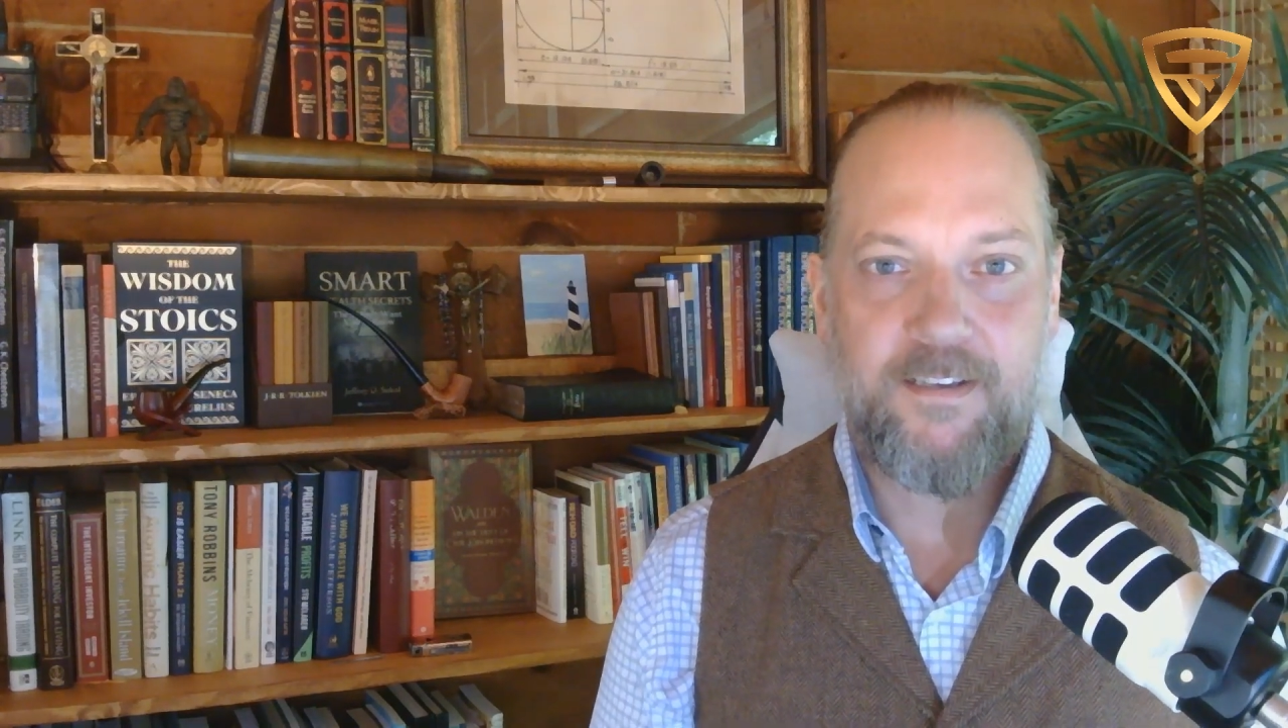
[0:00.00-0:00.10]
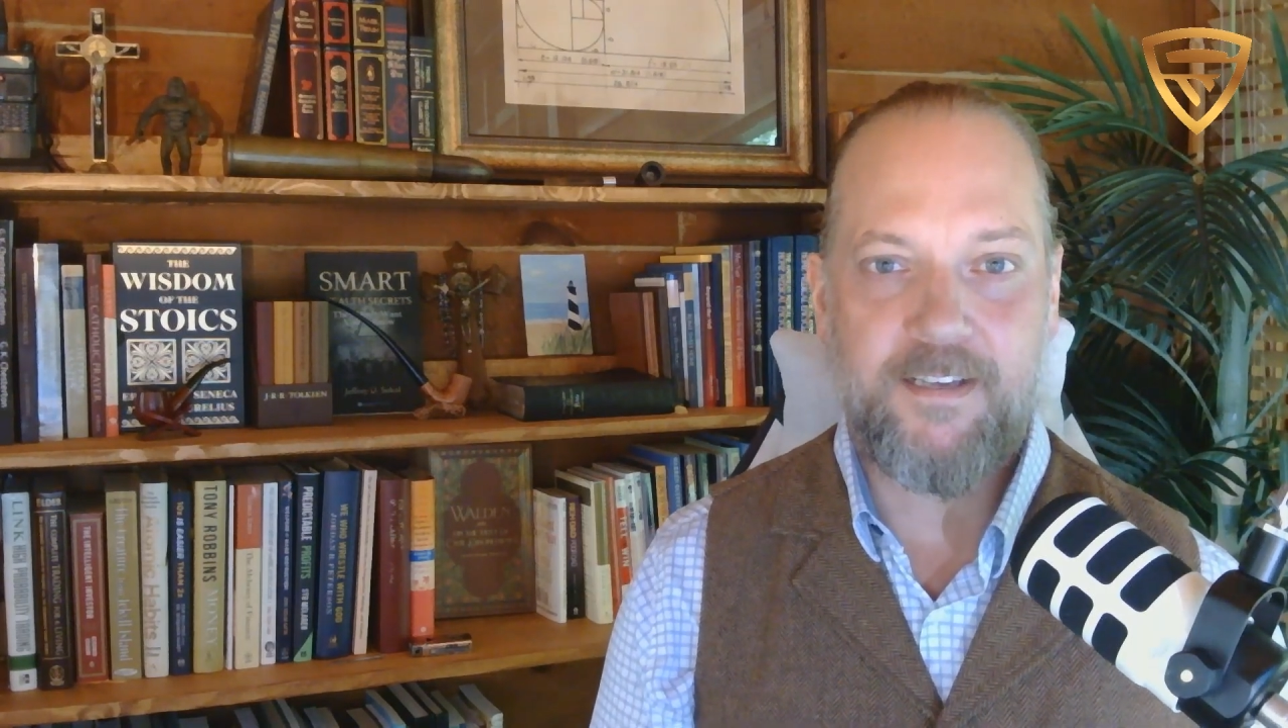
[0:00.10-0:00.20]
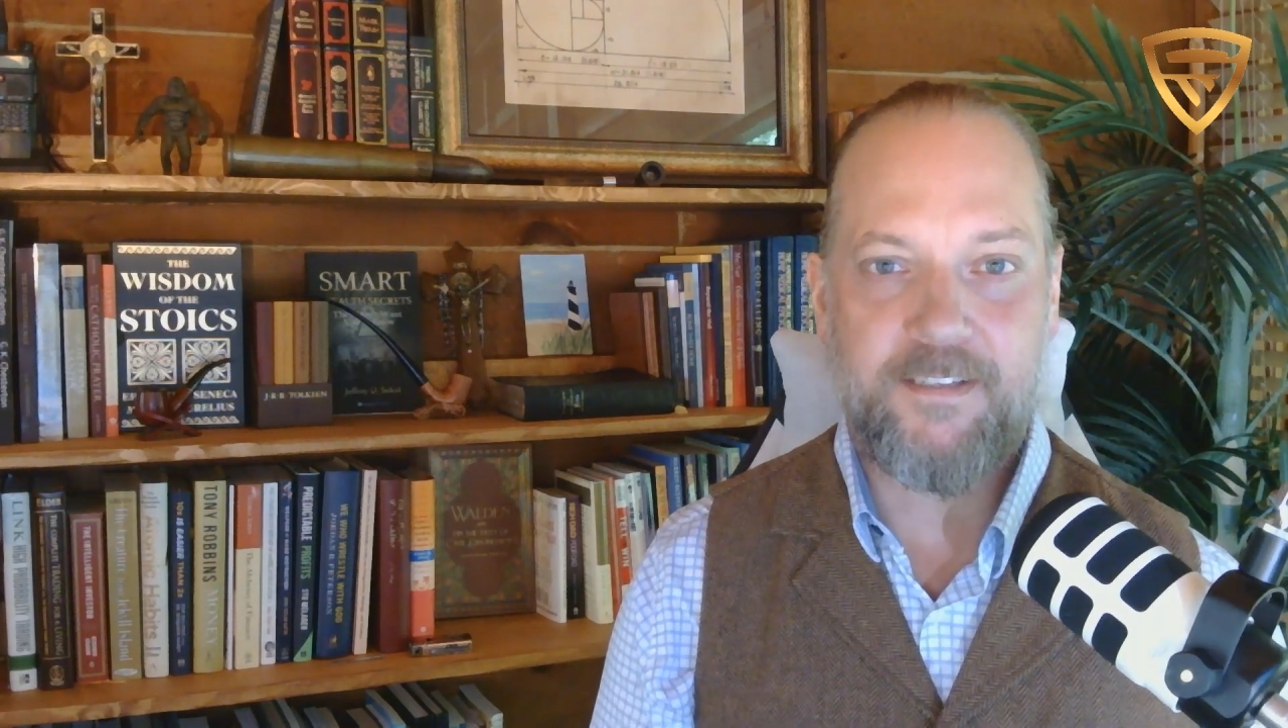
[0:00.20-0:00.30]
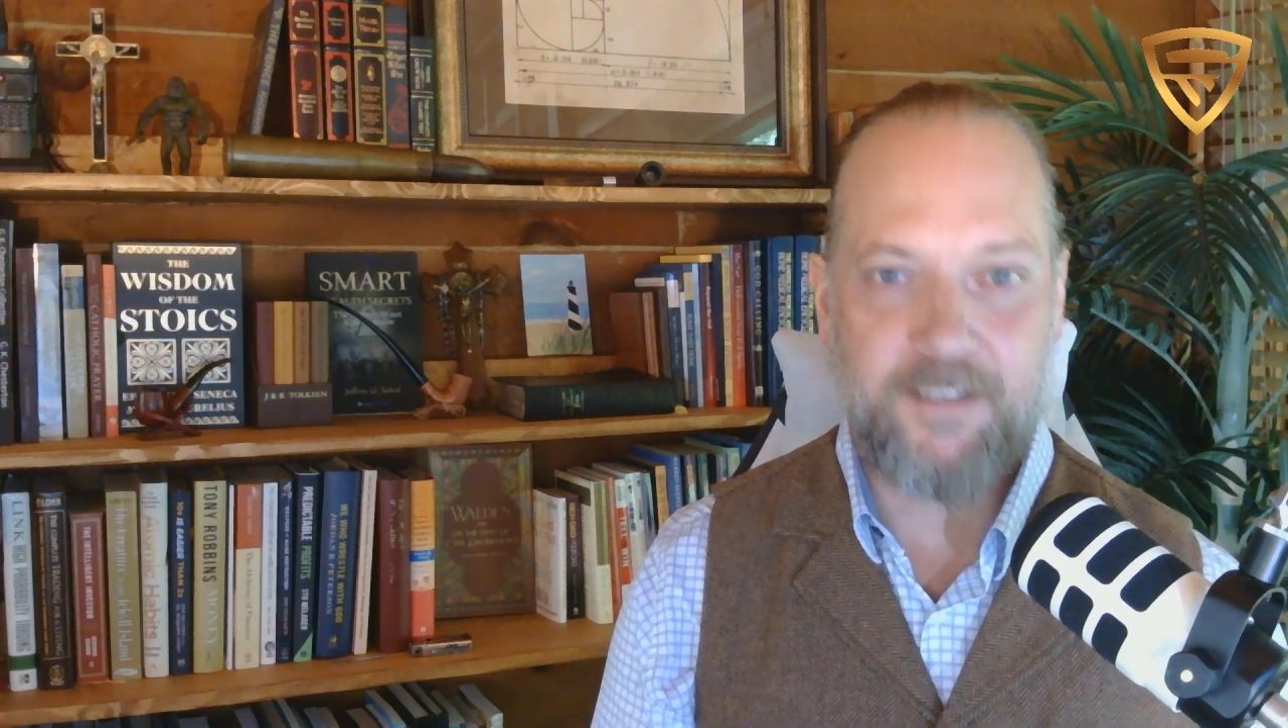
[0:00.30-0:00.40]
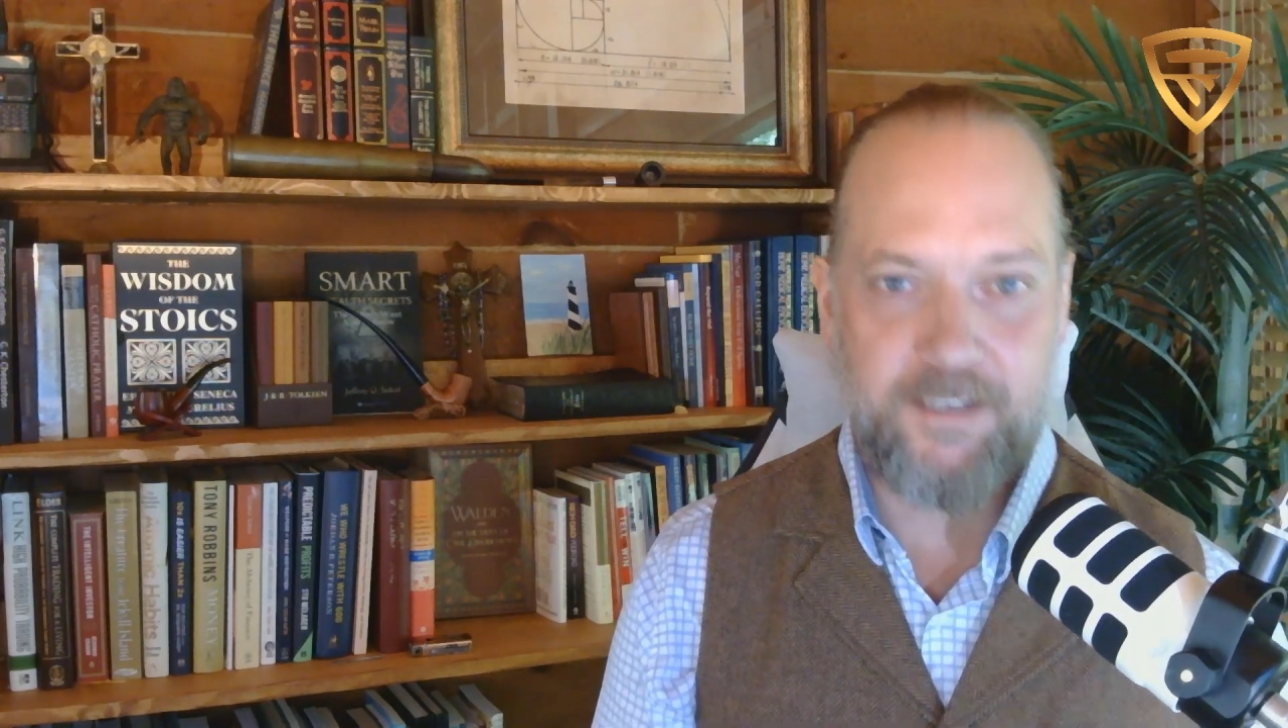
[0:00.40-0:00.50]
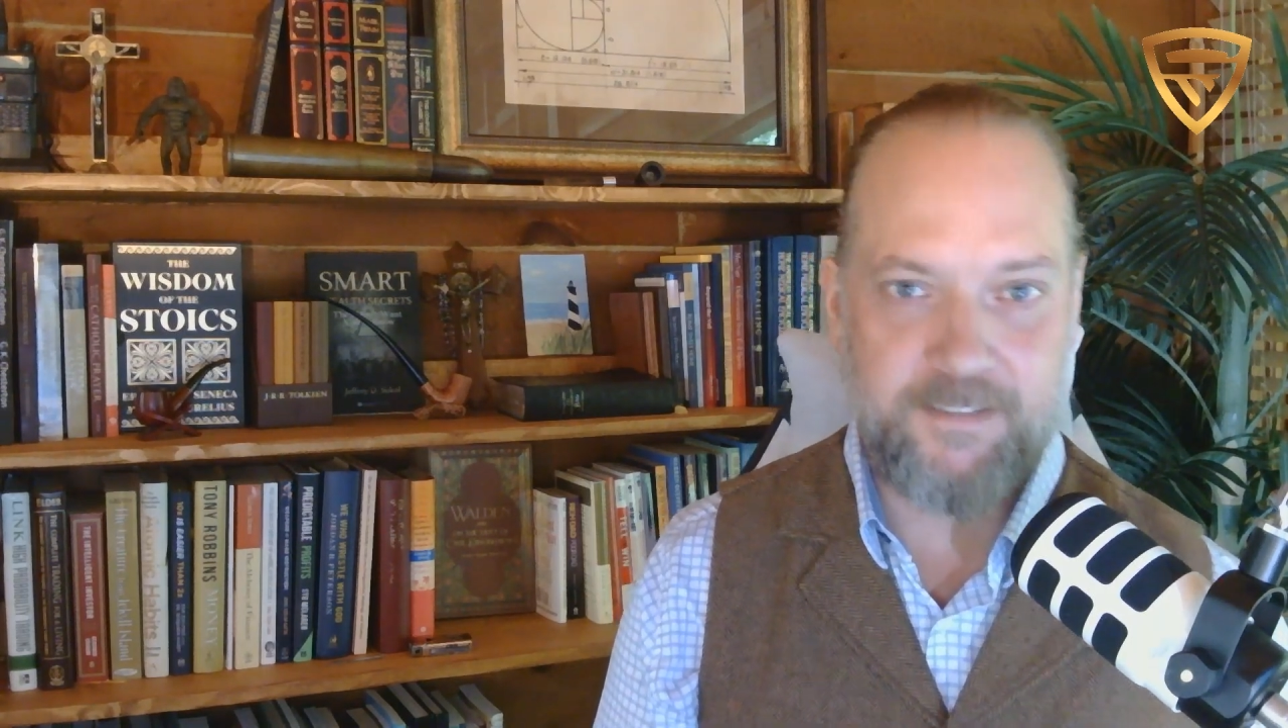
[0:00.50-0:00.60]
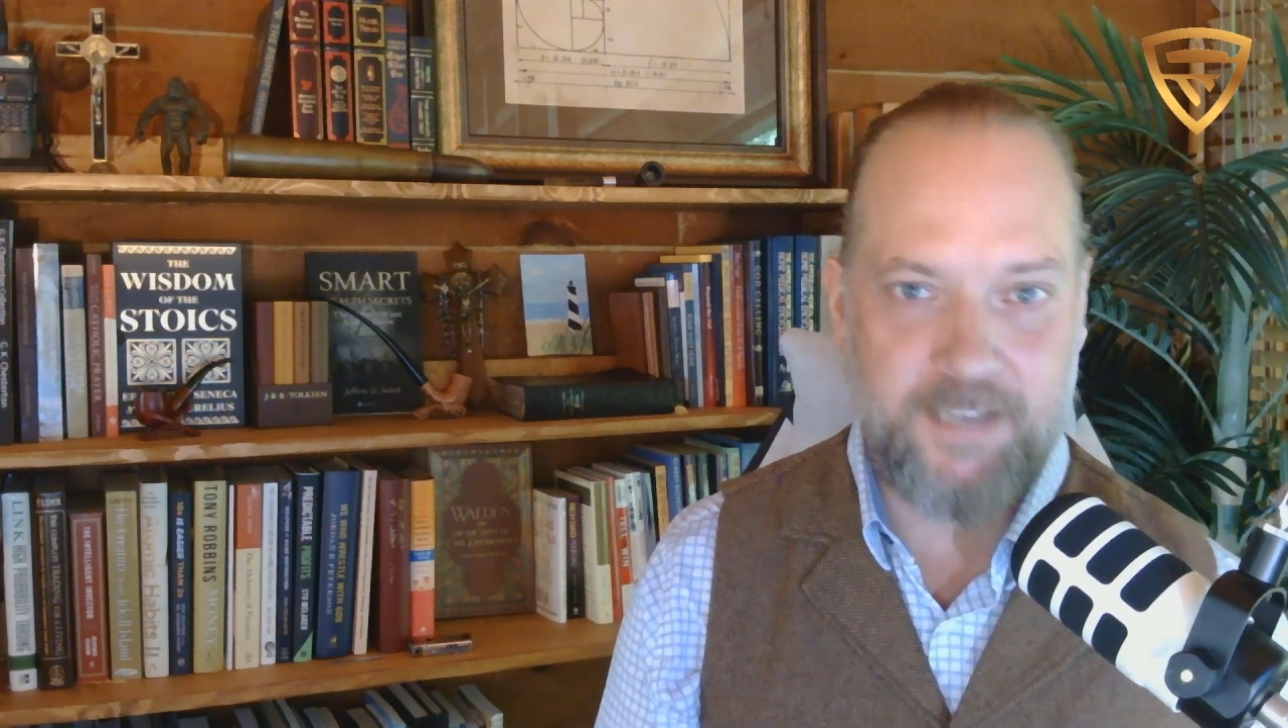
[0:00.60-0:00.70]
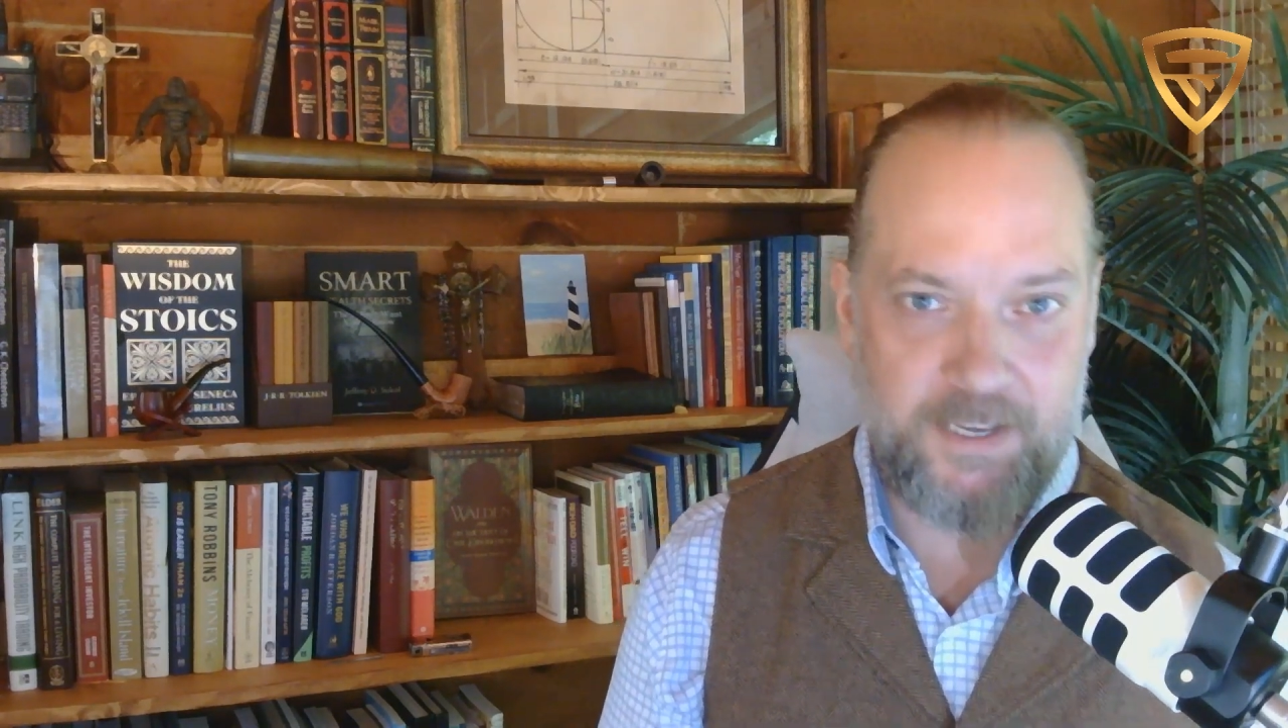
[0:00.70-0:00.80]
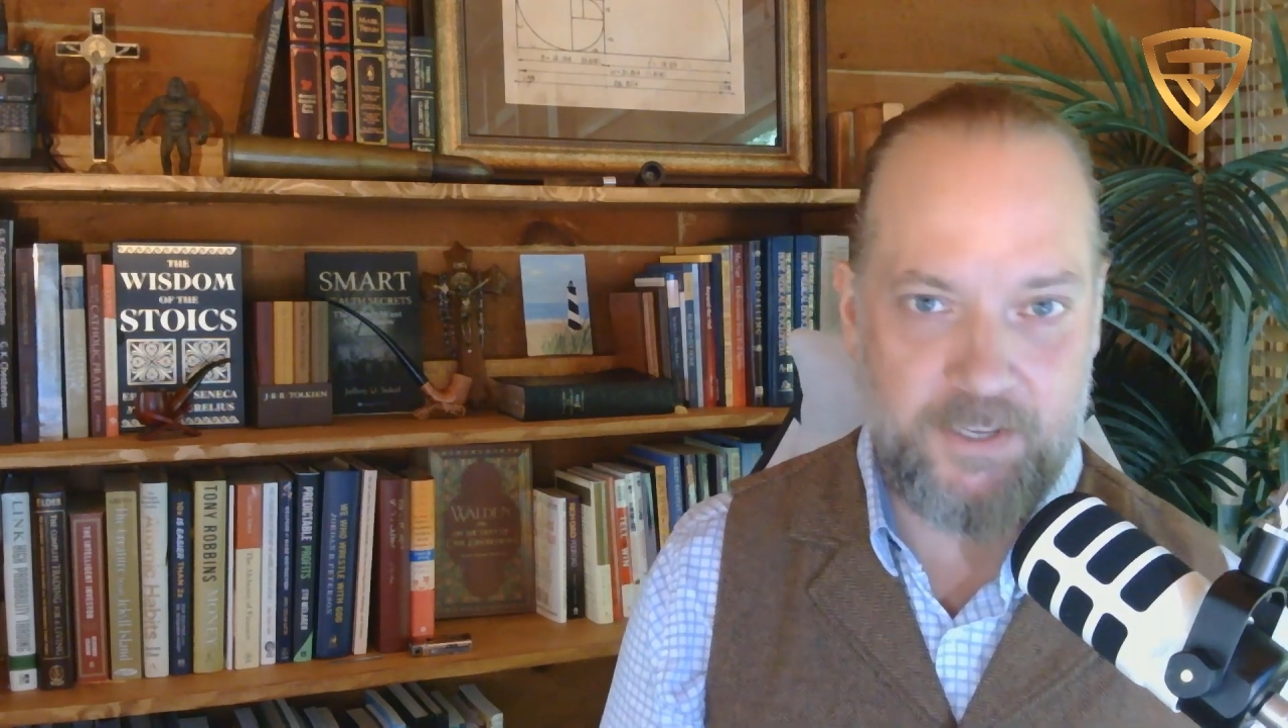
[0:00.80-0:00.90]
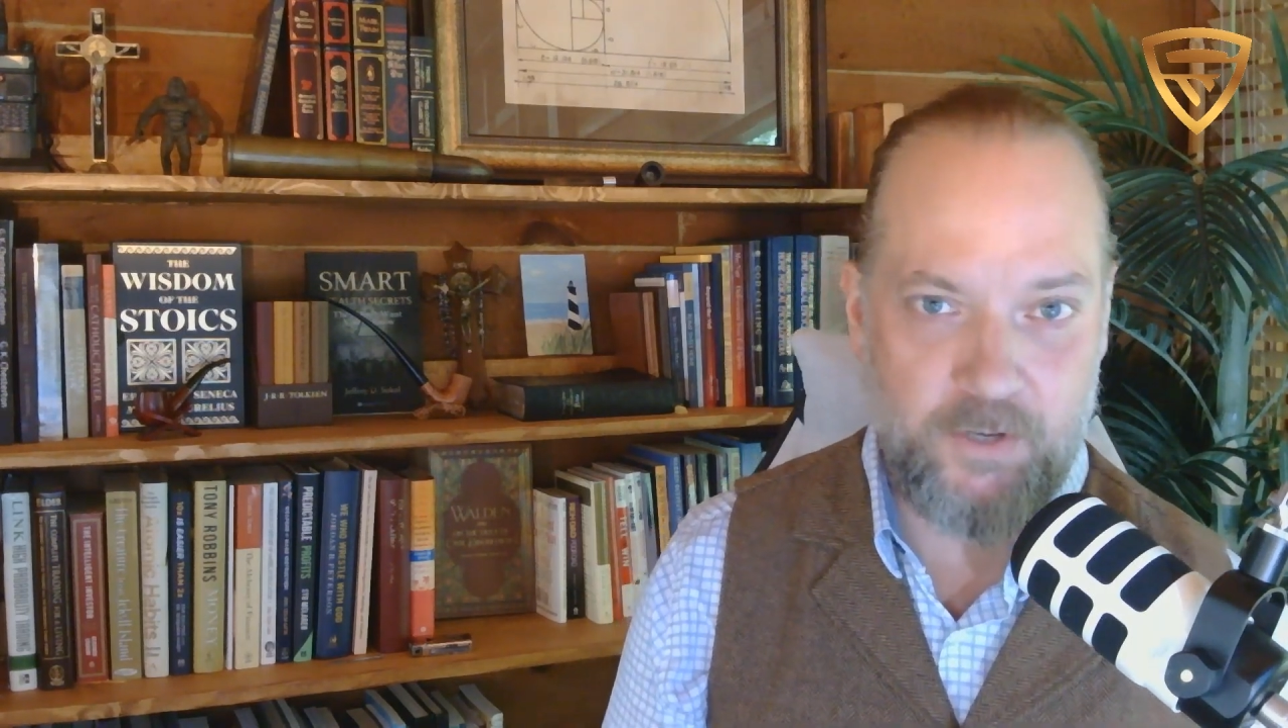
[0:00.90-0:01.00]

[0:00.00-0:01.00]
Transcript: is going to take